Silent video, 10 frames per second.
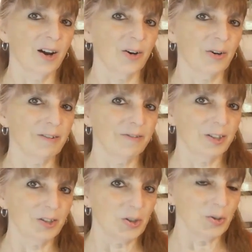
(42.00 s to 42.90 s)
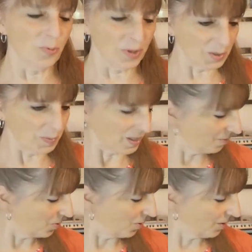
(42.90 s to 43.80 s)
are great fun to do with this piece
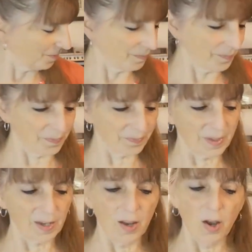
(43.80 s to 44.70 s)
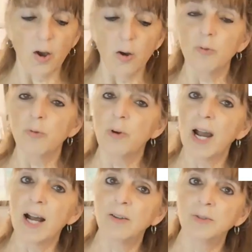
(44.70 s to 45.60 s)
of music.
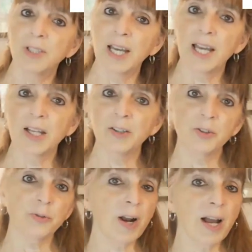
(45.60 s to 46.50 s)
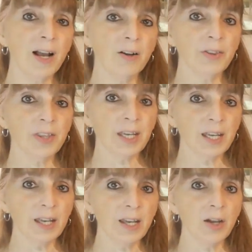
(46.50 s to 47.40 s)
Round and round
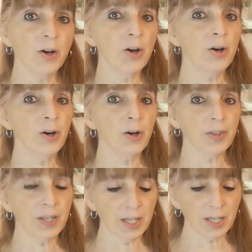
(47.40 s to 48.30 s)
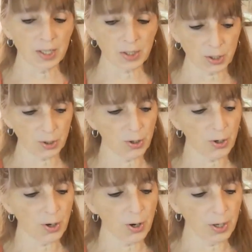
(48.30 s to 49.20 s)
the earth is
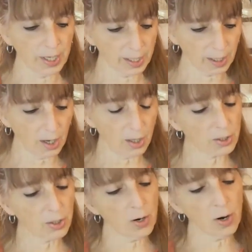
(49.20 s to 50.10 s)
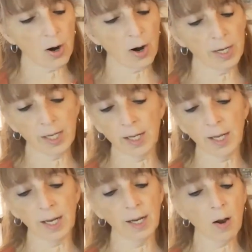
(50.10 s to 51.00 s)
turning,
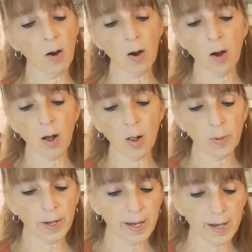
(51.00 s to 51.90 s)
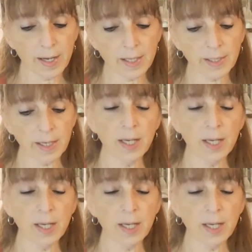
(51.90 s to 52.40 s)
turning always